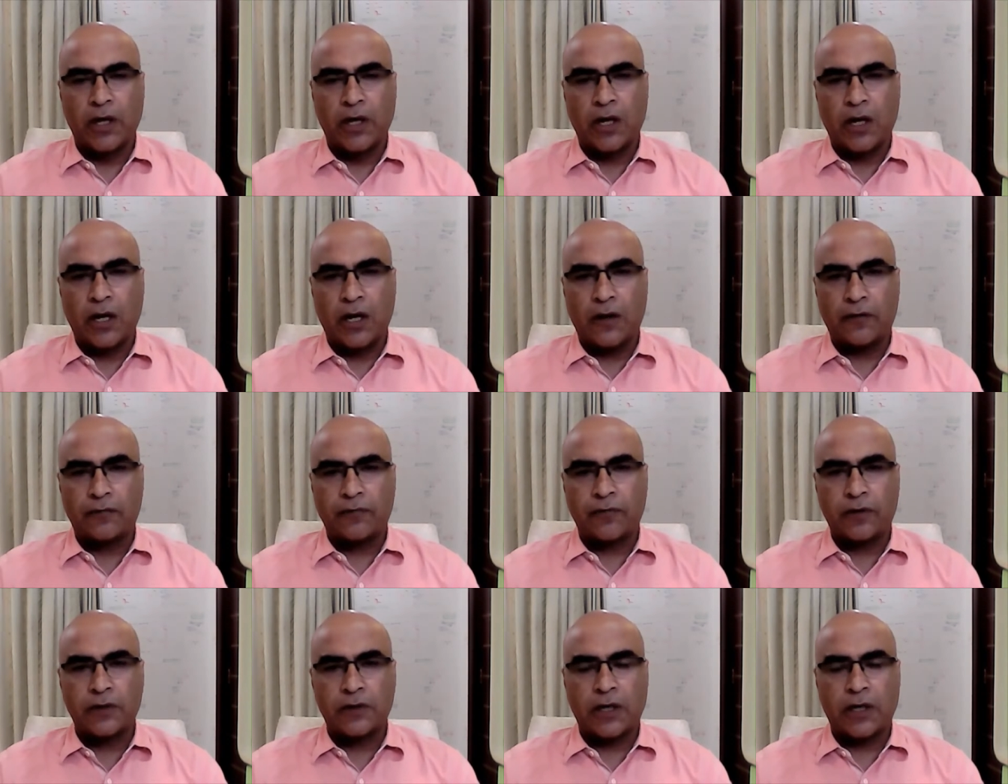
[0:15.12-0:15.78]

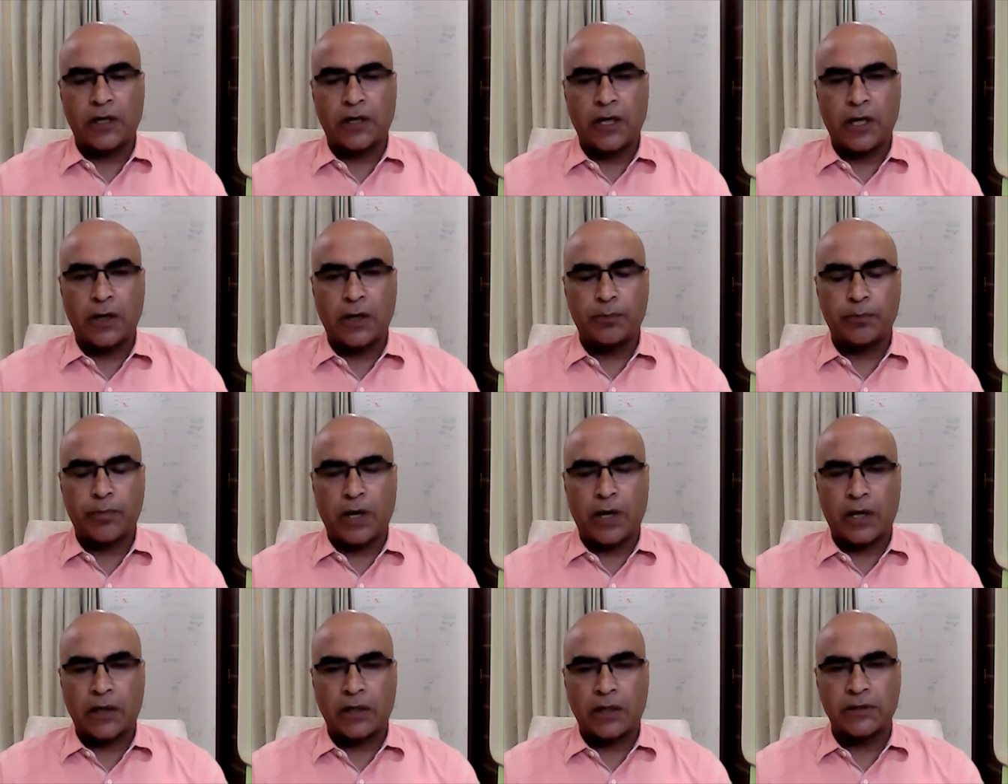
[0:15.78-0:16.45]
After that, I am
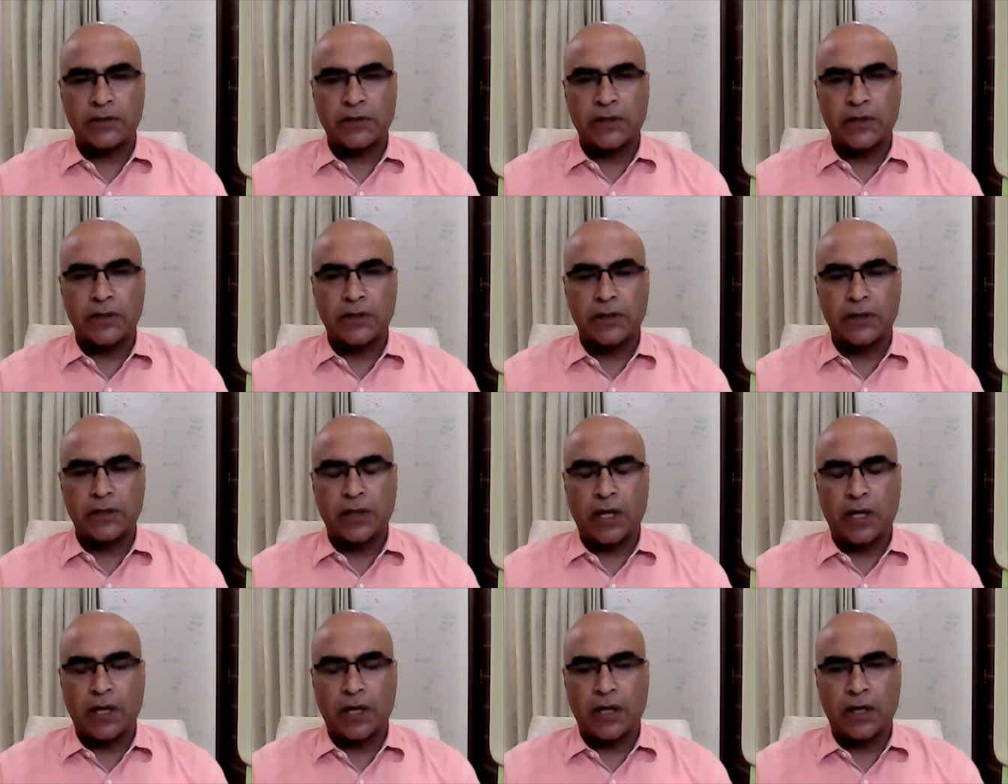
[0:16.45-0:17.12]
practicing in
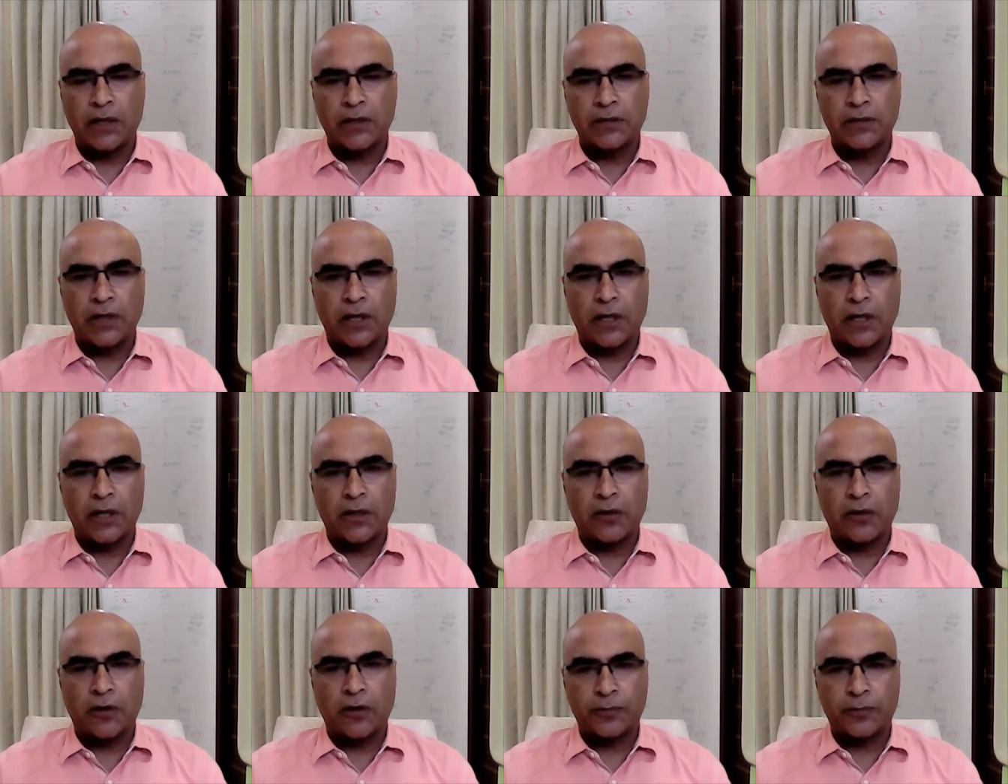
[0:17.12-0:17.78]
Narayana
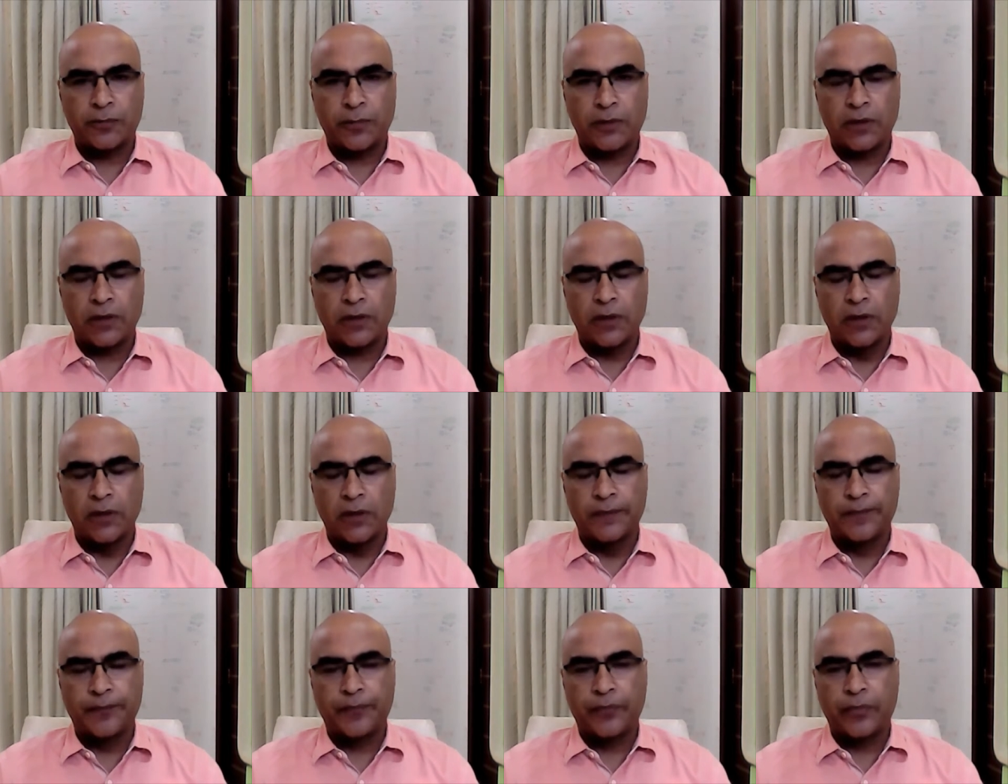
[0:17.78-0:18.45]
Hridayalaya Hospital,
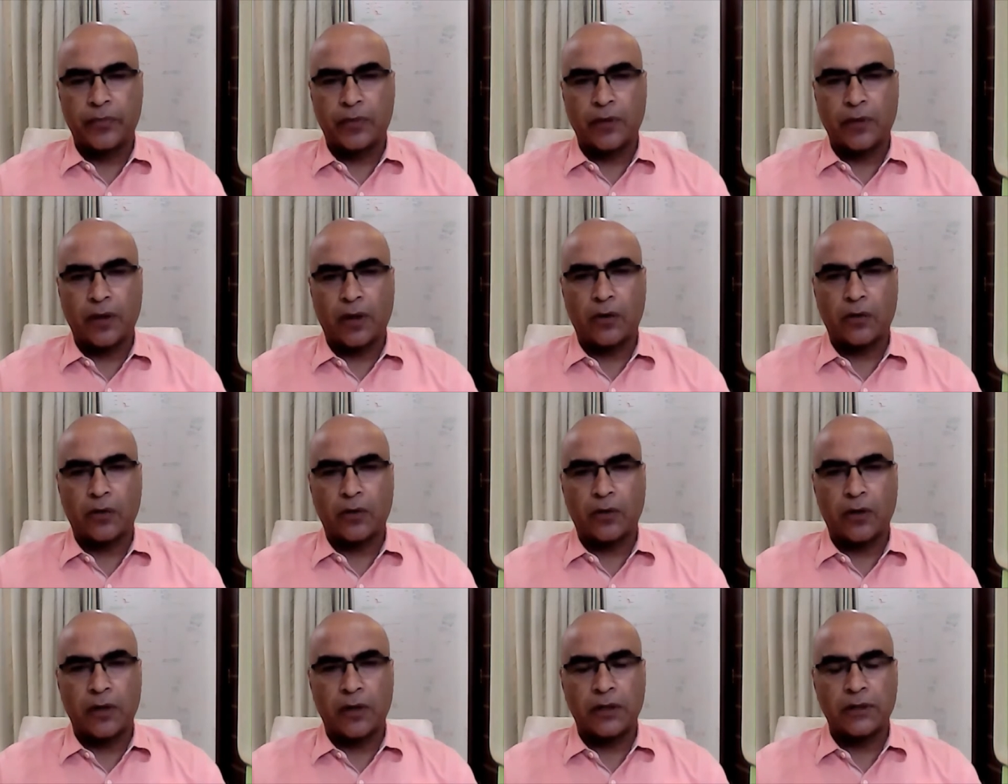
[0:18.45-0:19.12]
now
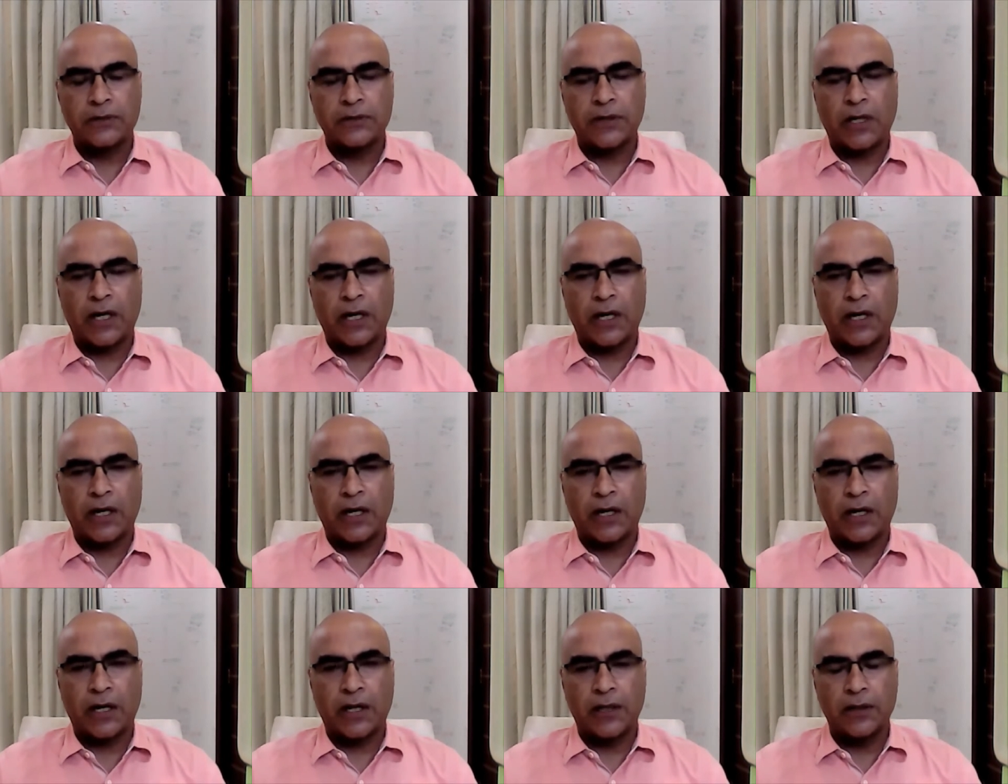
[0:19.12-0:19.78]
called as
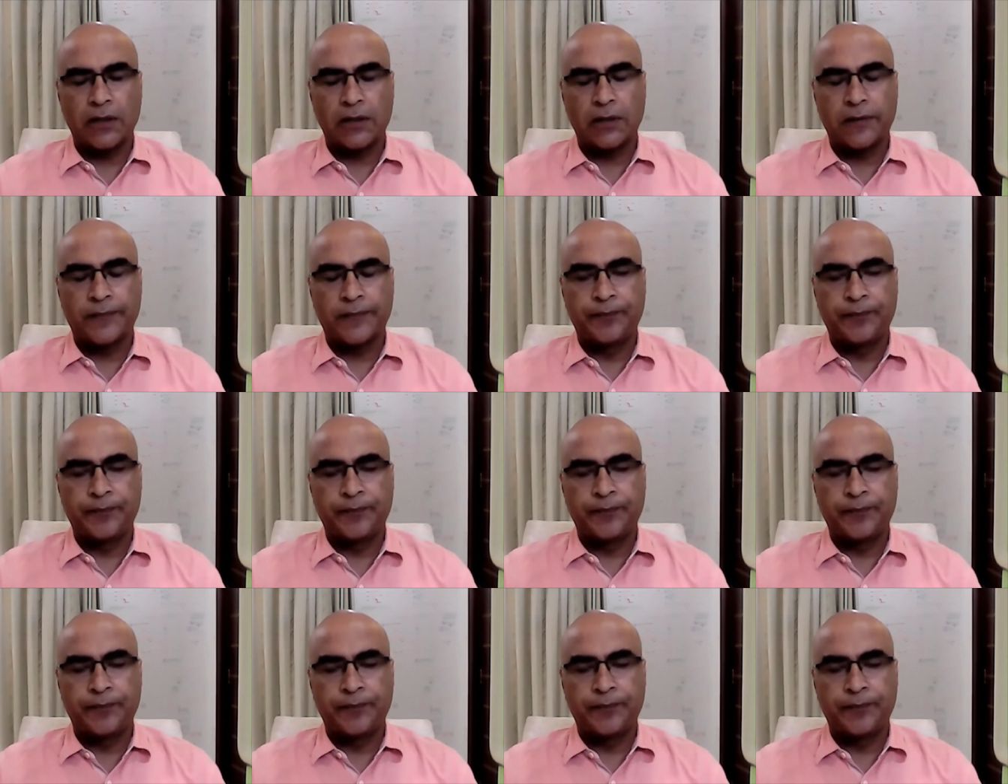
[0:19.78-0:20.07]
Narayana Health,